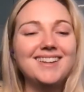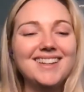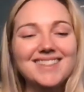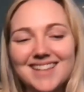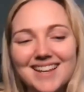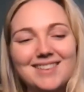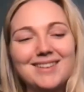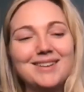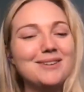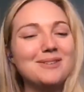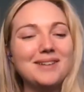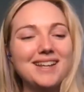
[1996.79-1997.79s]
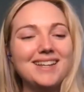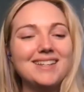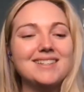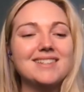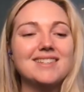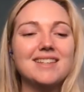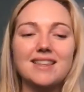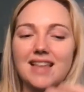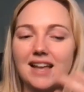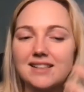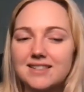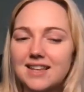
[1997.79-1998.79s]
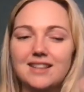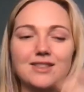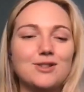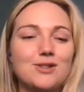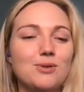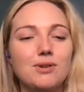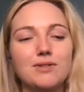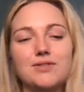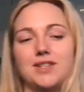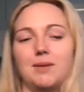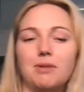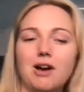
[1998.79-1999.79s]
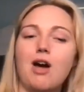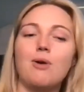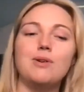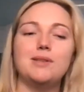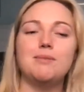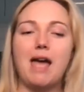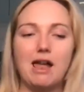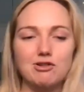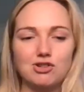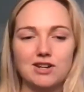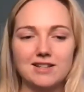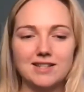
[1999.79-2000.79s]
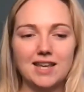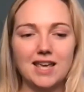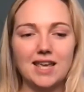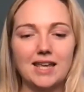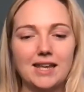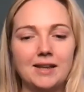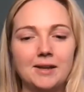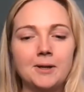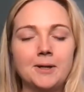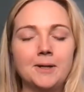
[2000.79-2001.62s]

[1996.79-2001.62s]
It's like the Goonies. That's like the sort of summer I always imagined as a kid.